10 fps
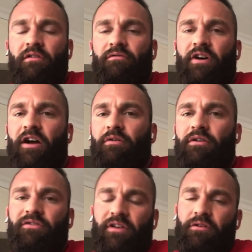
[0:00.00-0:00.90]

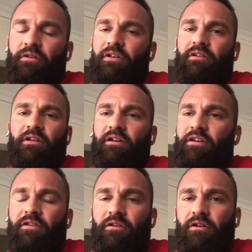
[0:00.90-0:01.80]
virus and all that, like
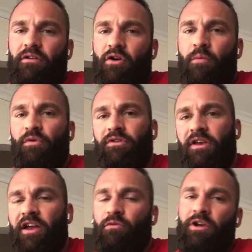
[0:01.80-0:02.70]
the
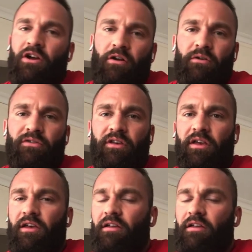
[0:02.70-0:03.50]
opening and reclosing.